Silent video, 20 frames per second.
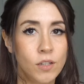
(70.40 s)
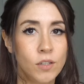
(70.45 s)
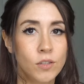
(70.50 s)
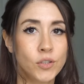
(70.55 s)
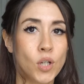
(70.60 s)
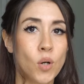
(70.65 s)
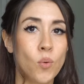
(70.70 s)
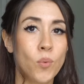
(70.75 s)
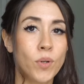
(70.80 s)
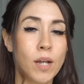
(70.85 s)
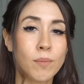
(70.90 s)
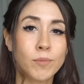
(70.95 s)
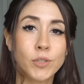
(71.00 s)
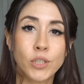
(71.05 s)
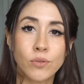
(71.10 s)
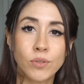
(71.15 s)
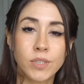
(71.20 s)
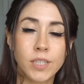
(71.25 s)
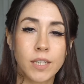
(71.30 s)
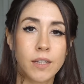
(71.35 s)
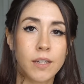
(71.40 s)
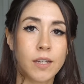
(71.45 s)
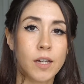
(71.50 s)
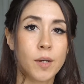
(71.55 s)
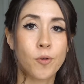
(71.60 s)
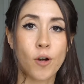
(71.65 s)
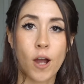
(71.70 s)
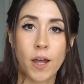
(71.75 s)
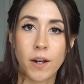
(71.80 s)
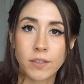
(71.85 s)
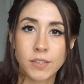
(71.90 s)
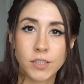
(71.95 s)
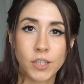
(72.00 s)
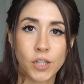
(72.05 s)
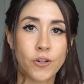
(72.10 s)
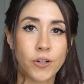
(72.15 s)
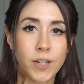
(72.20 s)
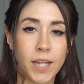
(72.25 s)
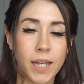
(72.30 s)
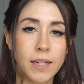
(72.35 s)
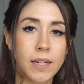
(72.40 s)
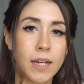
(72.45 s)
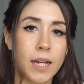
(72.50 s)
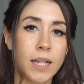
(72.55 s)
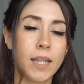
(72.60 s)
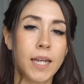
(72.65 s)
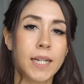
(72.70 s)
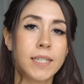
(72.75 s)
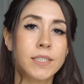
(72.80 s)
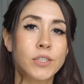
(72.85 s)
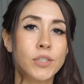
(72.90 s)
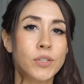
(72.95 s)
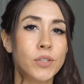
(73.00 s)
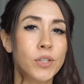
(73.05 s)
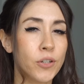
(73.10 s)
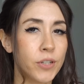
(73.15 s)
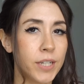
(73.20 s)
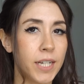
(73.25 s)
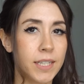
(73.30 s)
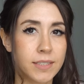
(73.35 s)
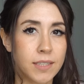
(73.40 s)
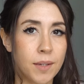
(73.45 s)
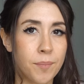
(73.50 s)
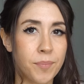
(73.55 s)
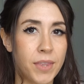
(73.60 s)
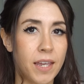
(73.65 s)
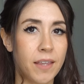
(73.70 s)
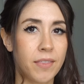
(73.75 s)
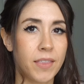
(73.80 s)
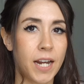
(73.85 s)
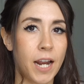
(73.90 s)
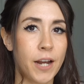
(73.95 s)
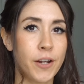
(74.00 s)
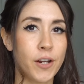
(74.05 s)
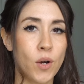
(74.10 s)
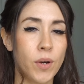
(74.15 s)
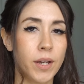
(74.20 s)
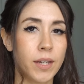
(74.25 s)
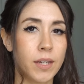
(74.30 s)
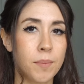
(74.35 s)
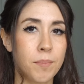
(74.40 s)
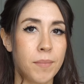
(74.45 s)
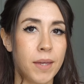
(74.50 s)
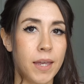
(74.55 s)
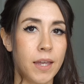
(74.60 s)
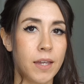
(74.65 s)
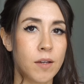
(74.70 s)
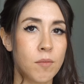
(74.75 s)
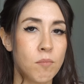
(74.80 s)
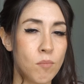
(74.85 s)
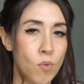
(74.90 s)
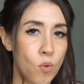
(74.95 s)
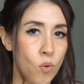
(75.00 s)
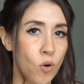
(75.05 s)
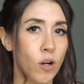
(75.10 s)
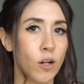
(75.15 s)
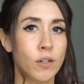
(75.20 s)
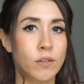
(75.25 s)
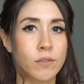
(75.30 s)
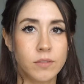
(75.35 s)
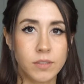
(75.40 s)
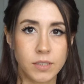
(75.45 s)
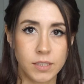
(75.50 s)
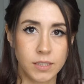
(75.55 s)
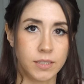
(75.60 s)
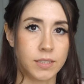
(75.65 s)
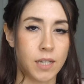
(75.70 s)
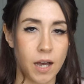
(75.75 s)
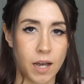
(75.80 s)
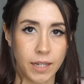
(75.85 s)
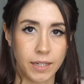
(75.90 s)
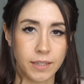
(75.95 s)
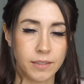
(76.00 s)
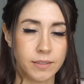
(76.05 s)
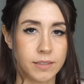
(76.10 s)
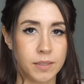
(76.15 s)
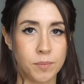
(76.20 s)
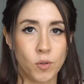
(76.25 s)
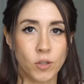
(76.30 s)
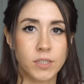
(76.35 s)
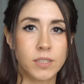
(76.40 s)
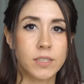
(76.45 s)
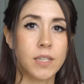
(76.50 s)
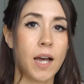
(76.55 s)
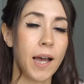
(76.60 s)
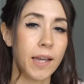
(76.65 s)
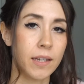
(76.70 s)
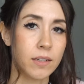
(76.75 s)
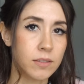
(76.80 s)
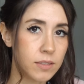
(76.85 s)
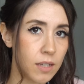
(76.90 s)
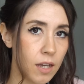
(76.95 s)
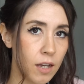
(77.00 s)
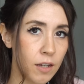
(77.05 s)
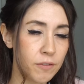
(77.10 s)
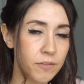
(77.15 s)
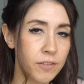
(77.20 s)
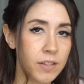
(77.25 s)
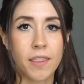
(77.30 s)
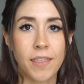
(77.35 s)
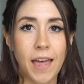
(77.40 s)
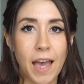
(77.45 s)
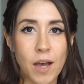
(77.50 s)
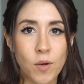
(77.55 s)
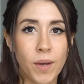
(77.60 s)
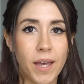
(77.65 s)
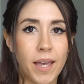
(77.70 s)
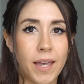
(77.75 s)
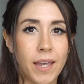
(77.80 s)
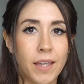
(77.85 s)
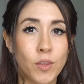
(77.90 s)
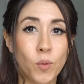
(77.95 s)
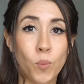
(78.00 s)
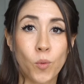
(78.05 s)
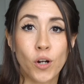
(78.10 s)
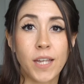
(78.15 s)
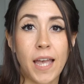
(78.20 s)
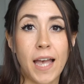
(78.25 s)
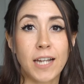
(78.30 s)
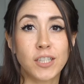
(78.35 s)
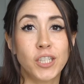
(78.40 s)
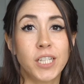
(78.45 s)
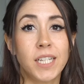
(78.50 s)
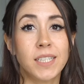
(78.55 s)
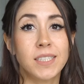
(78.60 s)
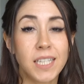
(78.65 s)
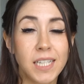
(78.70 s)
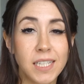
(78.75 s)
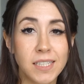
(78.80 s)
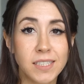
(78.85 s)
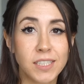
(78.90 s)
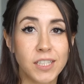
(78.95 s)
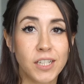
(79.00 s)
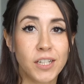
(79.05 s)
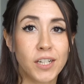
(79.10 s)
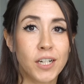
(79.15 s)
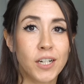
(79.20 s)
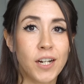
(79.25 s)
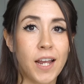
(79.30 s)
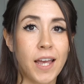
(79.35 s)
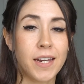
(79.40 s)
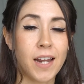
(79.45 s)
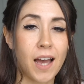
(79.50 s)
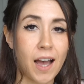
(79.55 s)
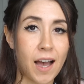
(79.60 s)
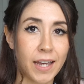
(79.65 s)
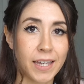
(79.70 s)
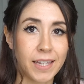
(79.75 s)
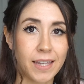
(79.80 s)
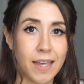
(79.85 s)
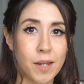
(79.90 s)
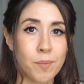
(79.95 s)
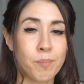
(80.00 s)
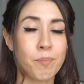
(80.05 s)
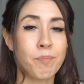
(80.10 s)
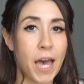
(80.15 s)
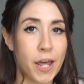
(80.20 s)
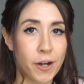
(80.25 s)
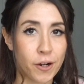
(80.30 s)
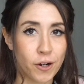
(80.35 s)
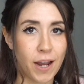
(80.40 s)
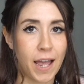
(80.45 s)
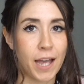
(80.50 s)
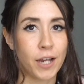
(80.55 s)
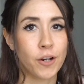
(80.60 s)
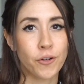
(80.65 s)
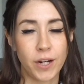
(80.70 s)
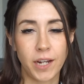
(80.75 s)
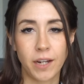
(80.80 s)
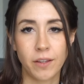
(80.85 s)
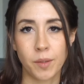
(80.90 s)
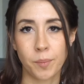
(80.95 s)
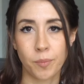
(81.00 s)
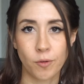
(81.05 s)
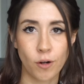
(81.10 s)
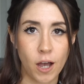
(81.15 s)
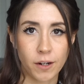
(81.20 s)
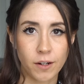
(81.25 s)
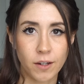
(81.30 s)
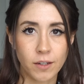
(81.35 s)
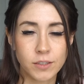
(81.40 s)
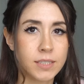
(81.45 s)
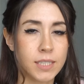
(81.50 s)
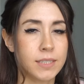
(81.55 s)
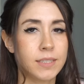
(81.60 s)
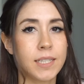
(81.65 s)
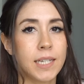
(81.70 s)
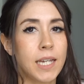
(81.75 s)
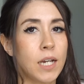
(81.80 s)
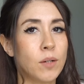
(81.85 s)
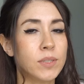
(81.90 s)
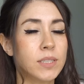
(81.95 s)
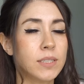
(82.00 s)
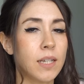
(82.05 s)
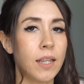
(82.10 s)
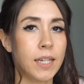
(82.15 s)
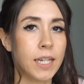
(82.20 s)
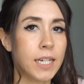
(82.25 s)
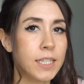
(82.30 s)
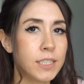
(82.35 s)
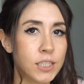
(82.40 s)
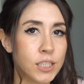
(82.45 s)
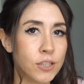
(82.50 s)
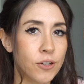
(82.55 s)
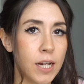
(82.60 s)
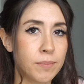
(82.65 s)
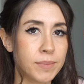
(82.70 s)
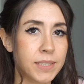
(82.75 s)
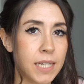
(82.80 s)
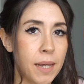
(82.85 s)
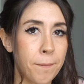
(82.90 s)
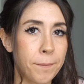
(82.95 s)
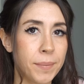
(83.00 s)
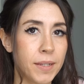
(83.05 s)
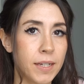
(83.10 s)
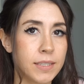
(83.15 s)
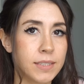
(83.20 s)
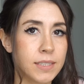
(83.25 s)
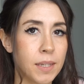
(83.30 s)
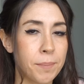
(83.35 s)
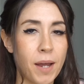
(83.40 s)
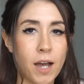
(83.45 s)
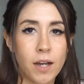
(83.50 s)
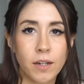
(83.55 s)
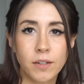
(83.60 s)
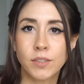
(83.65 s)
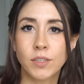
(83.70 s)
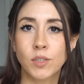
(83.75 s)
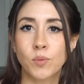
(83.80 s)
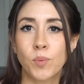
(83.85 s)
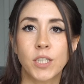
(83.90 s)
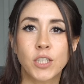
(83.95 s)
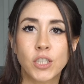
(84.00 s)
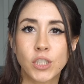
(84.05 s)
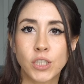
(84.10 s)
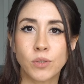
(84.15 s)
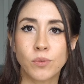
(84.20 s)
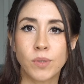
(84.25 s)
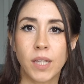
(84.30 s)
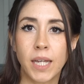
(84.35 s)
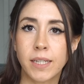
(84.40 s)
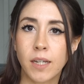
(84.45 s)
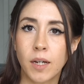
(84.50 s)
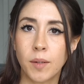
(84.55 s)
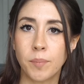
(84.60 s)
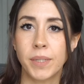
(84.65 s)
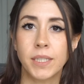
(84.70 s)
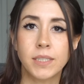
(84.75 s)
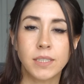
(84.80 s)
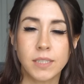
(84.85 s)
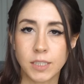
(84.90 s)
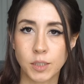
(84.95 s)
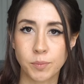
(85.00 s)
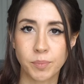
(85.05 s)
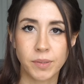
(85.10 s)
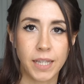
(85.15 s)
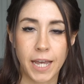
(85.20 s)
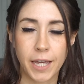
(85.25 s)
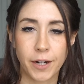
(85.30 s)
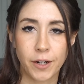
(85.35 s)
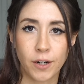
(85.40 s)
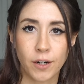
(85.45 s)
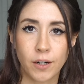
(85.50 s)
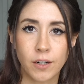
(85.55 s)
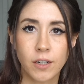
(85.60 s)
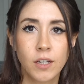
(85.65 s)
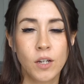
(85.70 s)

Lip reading: So when I'm choosing a product to create, I like to create something that I know I can make more designs and more styles of. That way the work actually gets easier and I get better at creating the product. Let's say I was selling Instagram templates, I'm not gonna switch to like a business planner